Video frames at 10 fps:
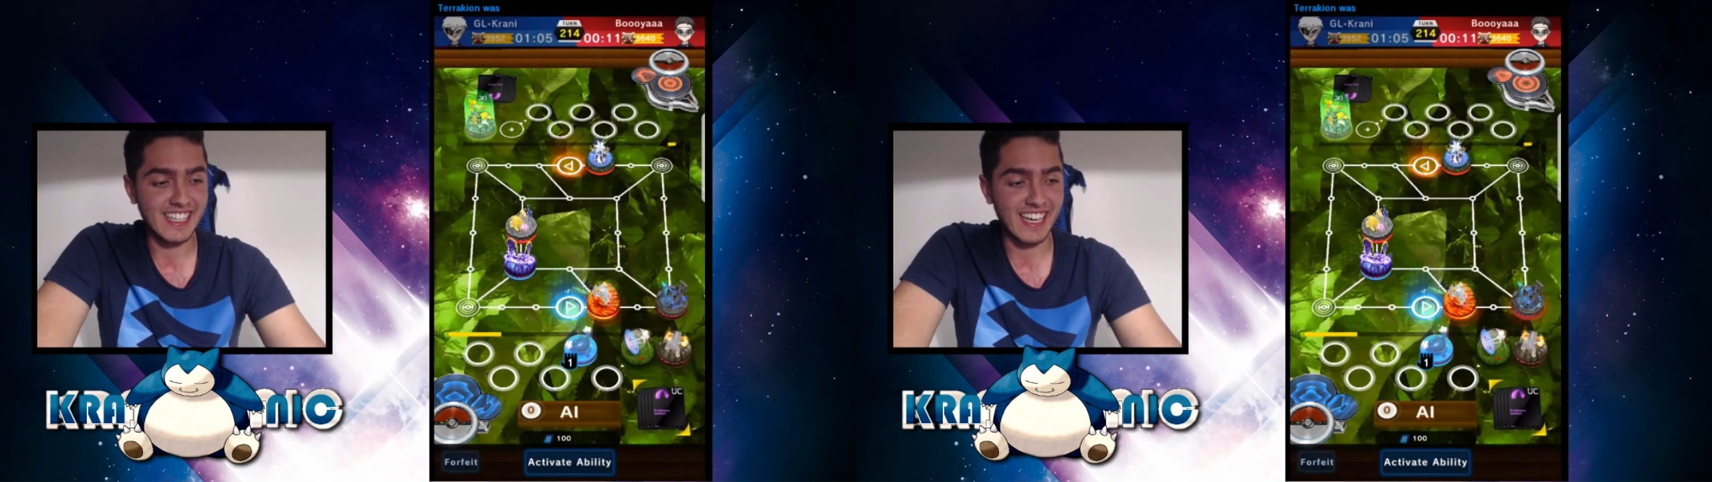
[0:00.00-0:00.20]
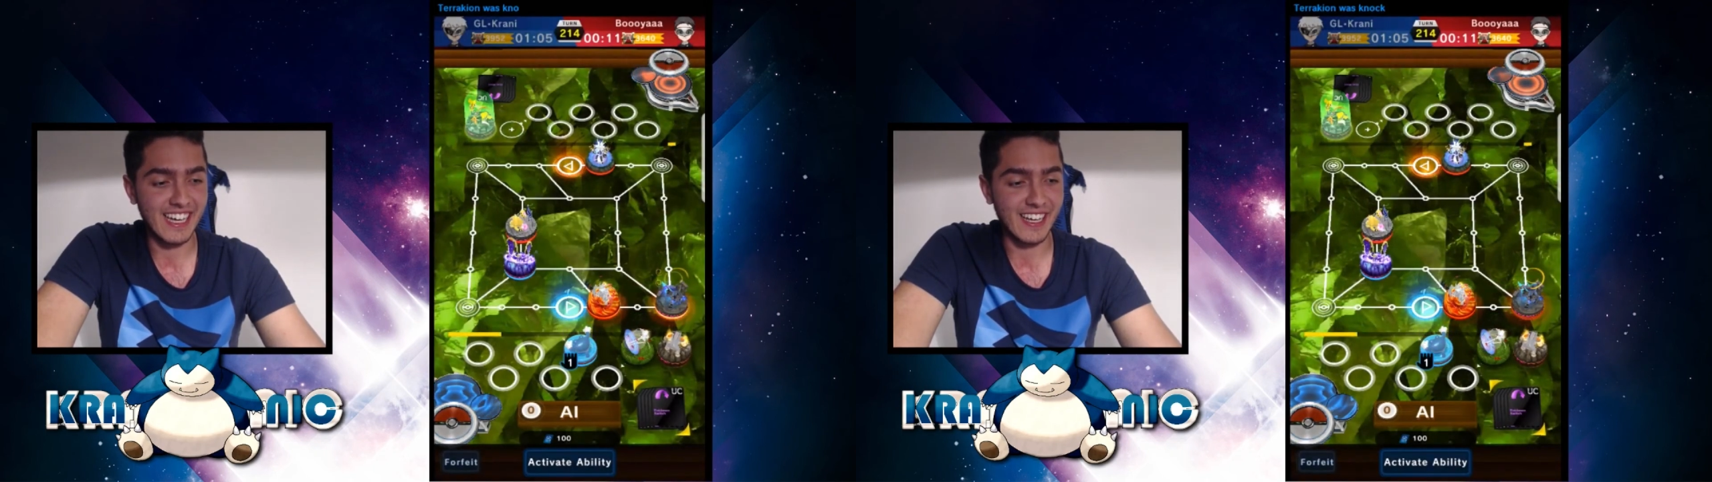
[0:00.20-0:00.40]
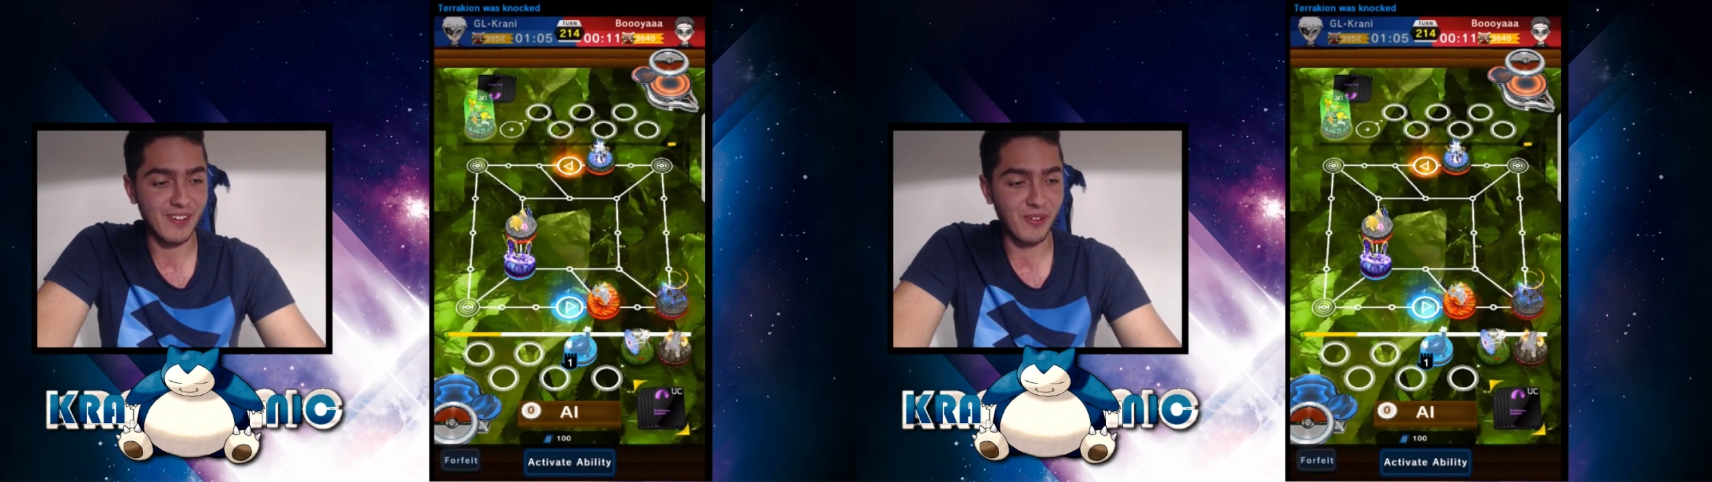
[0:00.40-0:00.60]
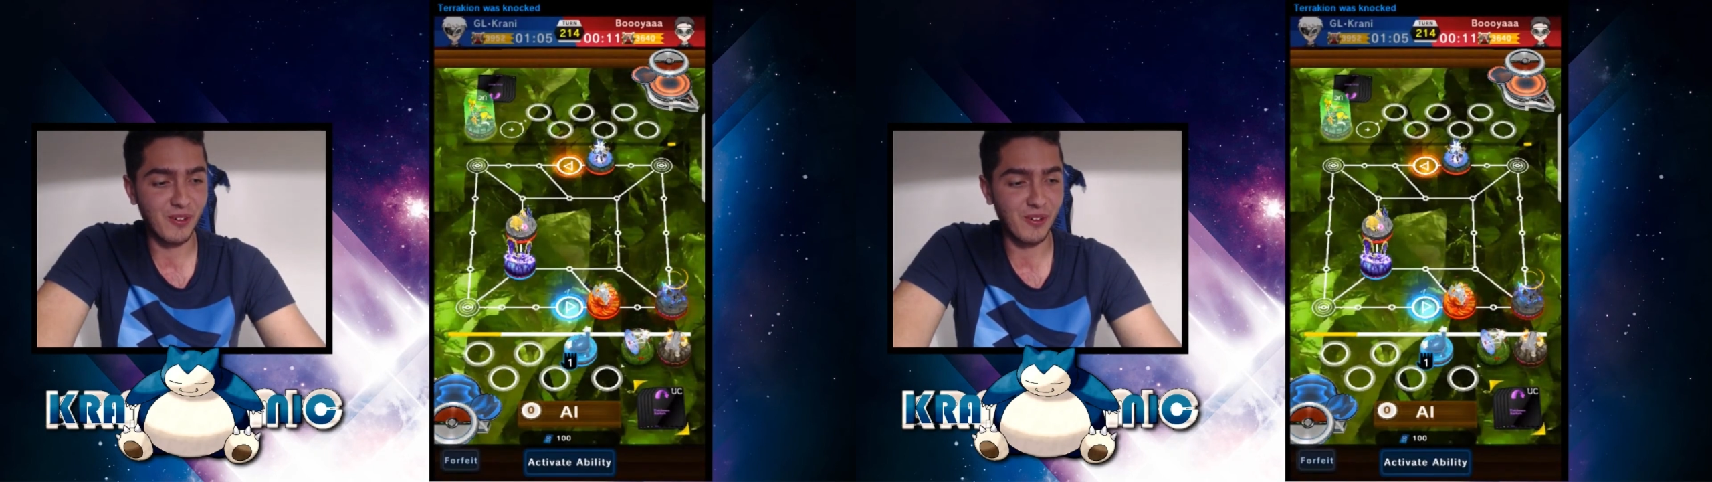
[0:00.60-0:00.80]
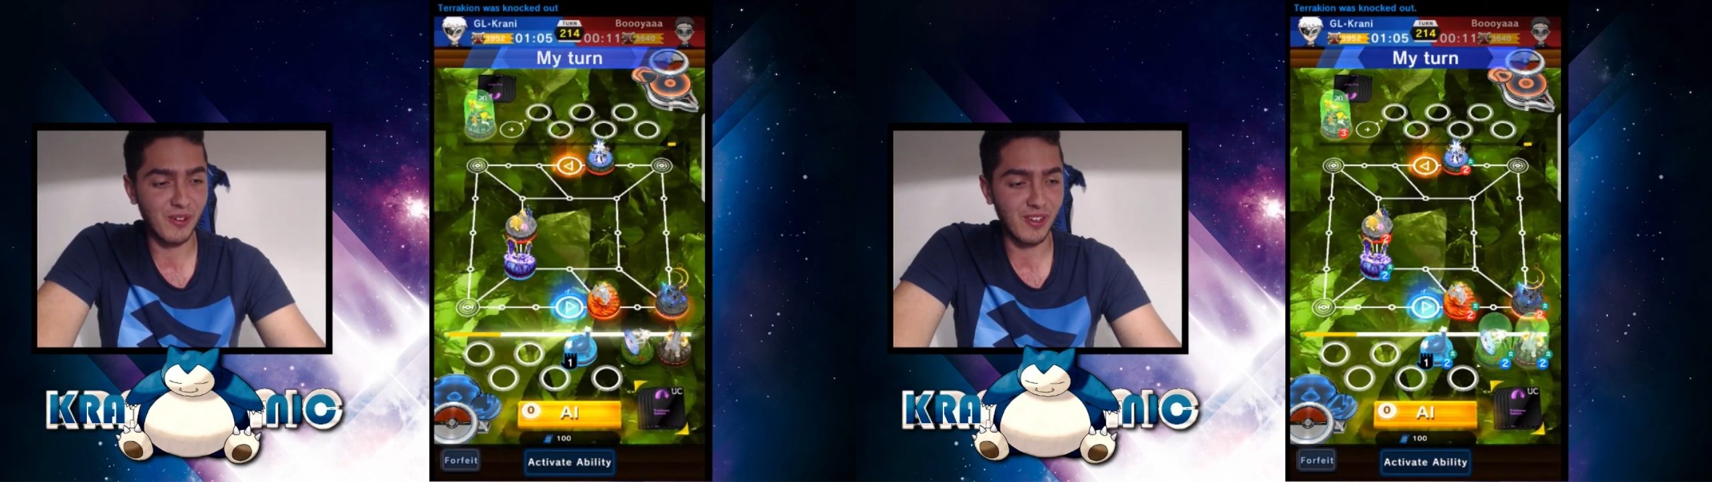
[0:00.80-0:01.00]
at all.